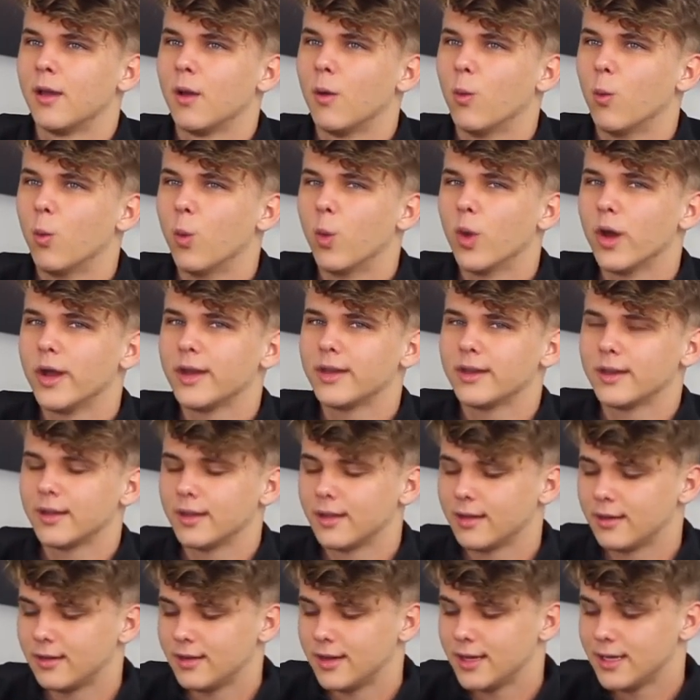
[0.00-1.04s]
what
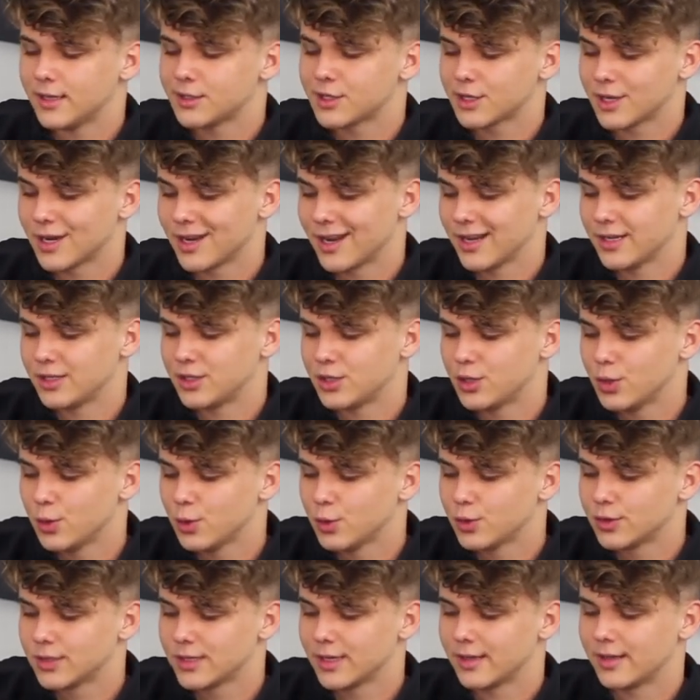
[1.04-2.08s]
niche can I
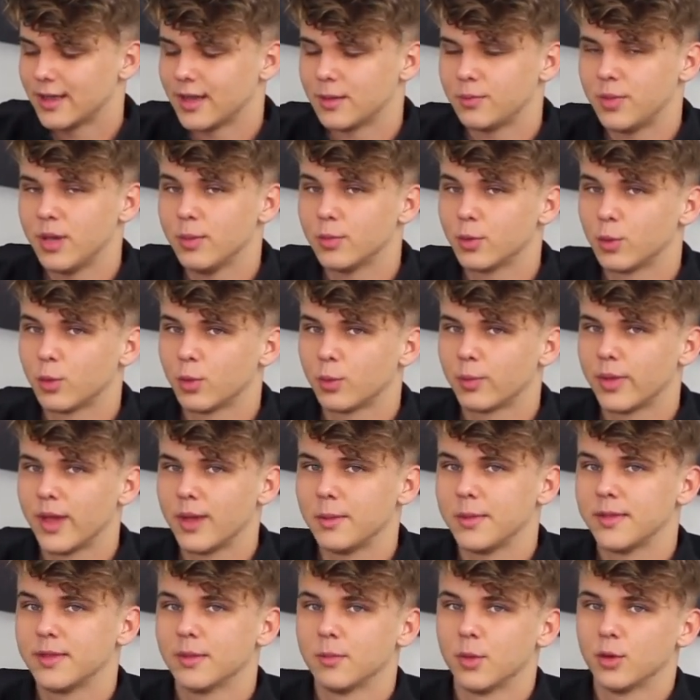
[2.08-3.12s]
choose that people will pay
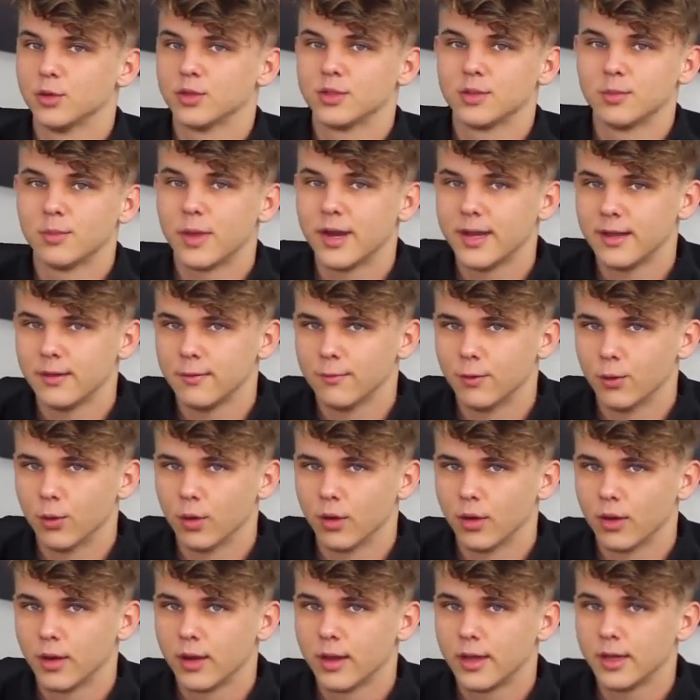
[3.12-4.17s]
me the most money
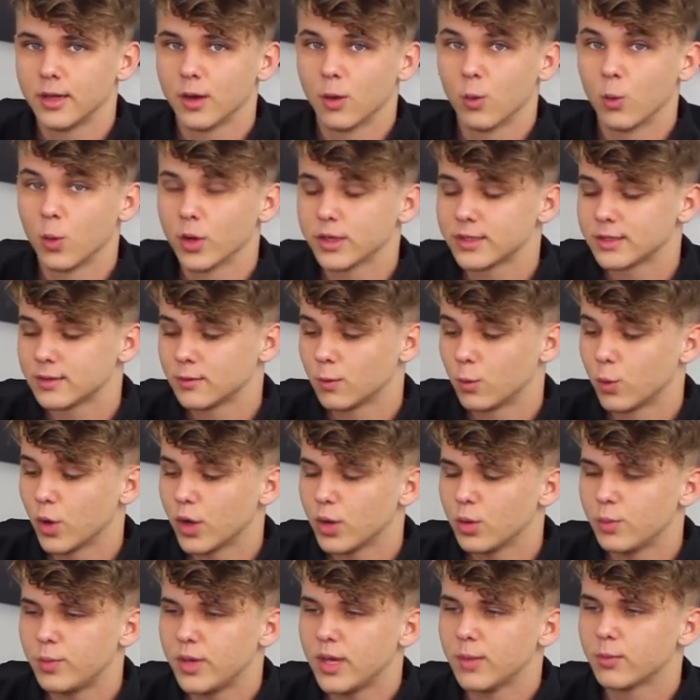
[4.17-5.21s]
for? What
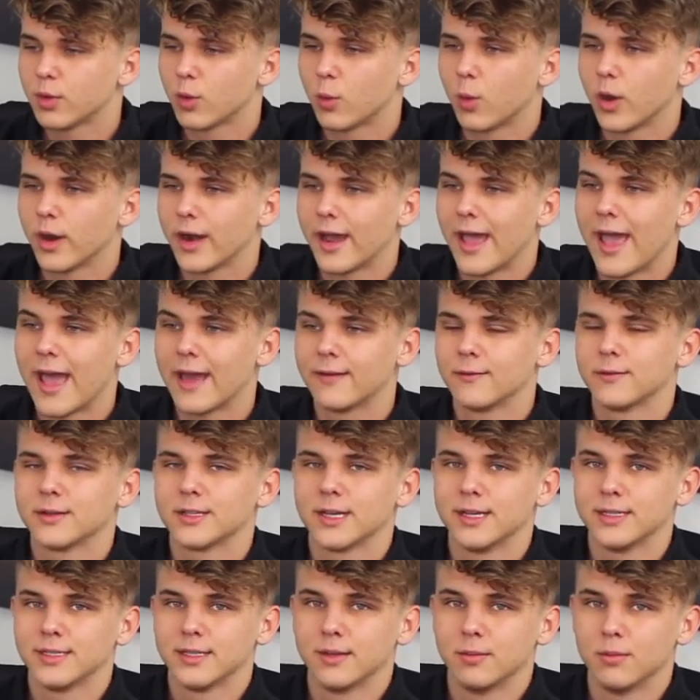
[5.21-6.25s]
do people want to
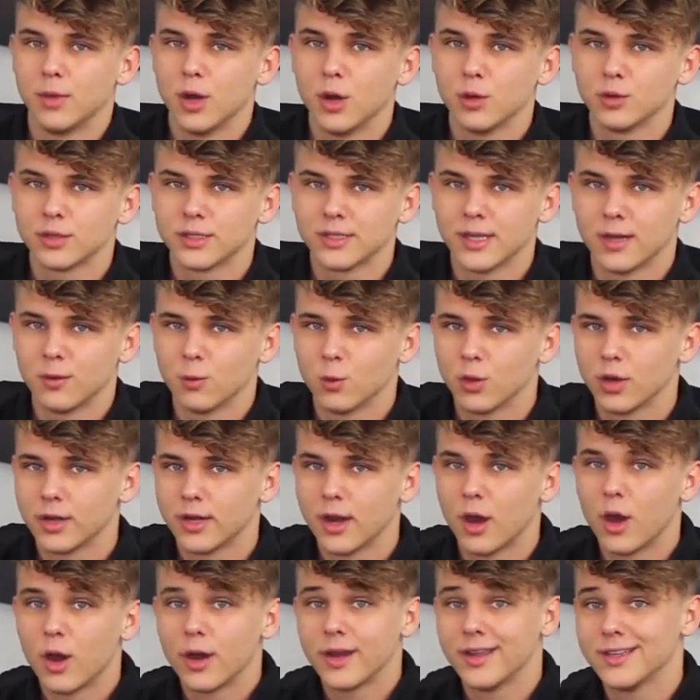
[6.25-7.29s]
advertise the most, and what
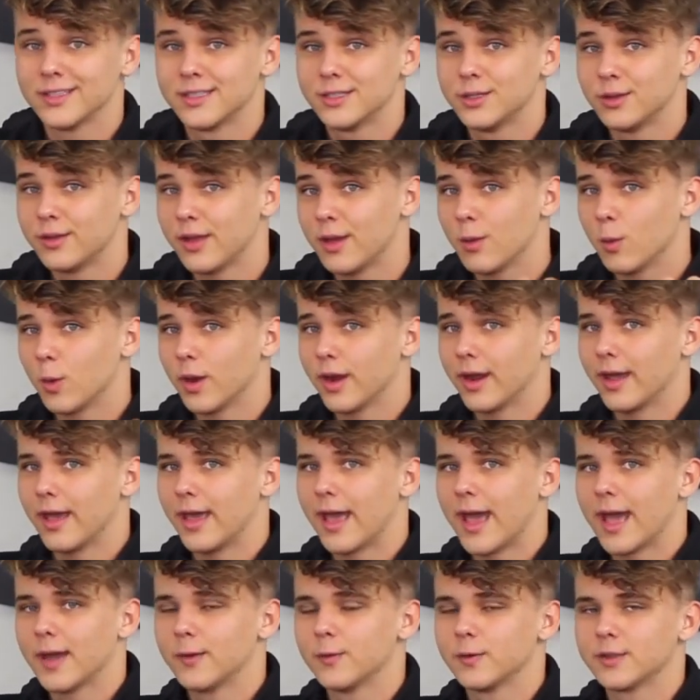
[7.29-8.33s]
audience do they want
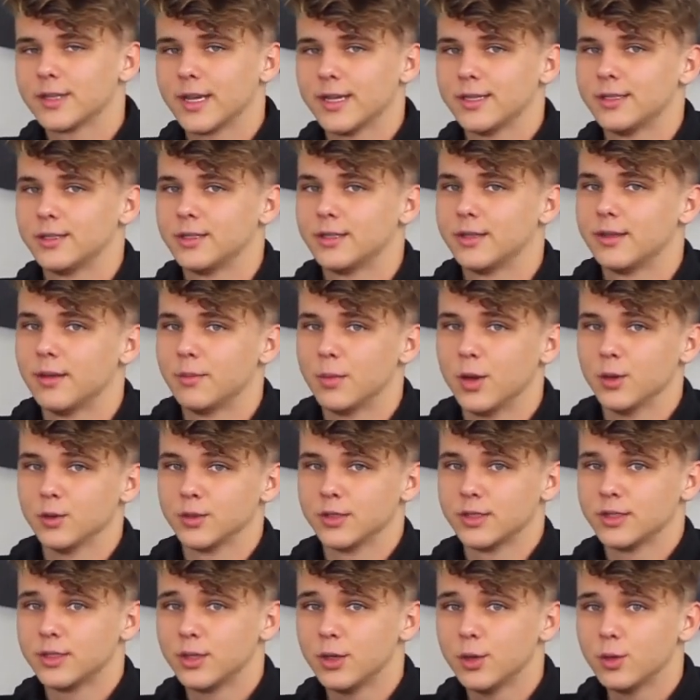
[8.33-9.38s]
to advertise to the
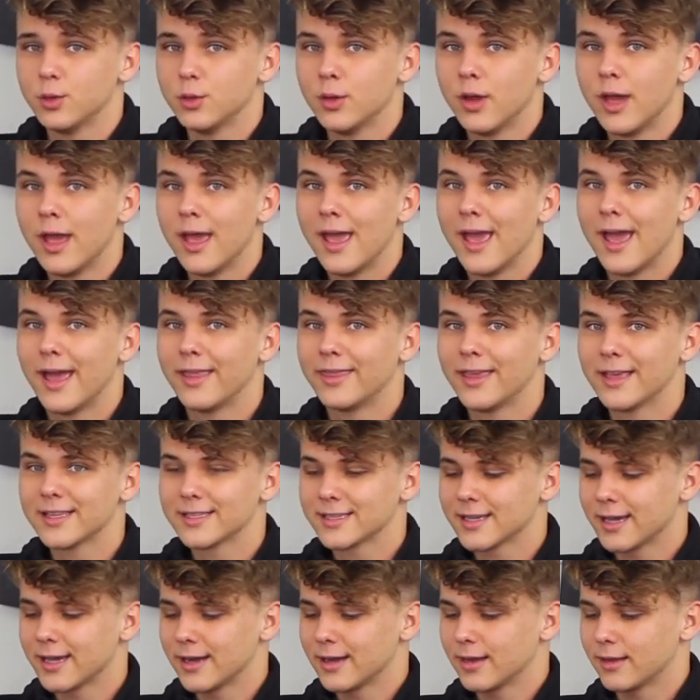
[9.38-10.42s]
most to? And
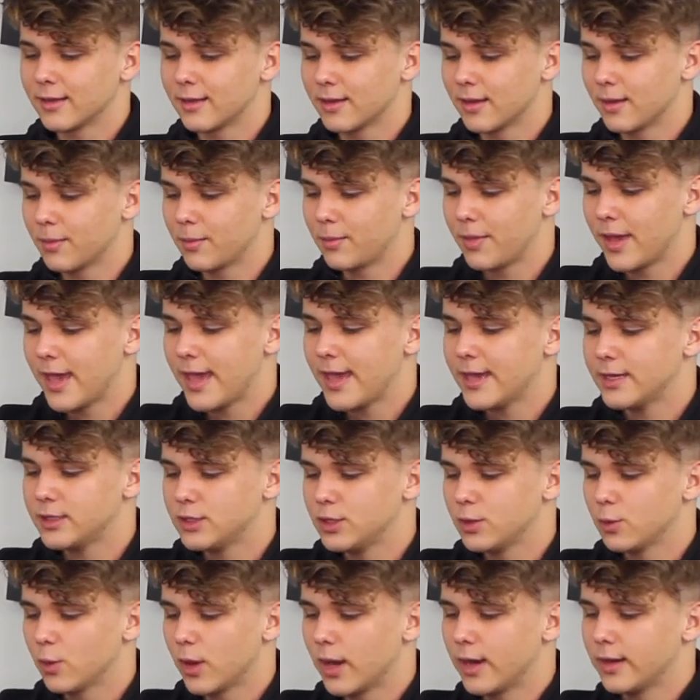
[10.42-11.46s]
that's kind of the page
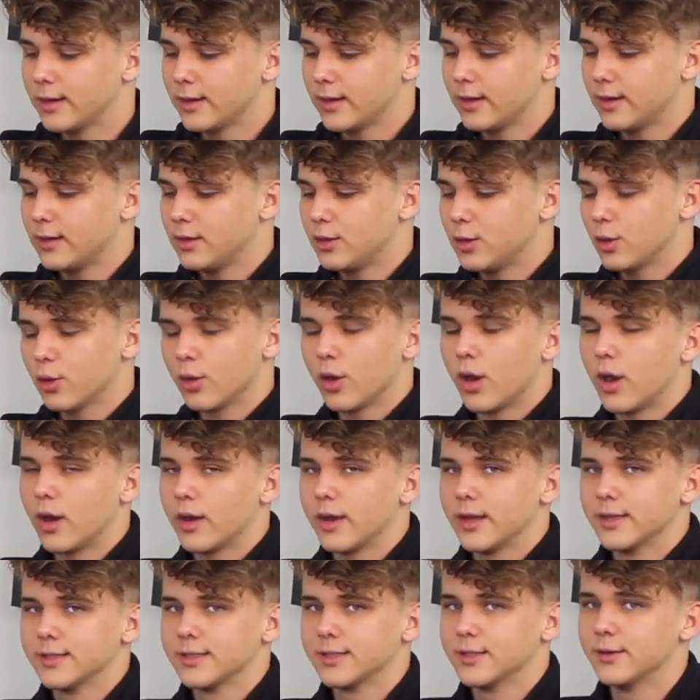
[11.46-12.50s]
you want your
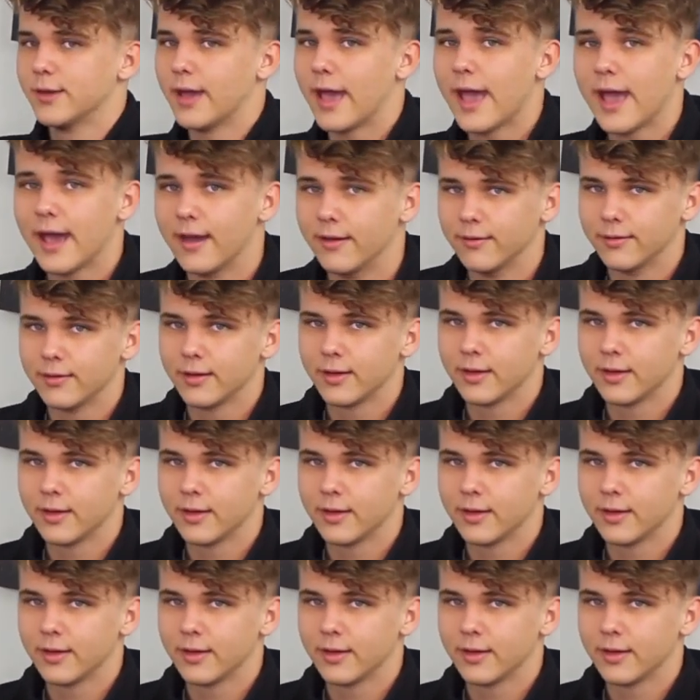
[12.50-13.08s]
audience to have.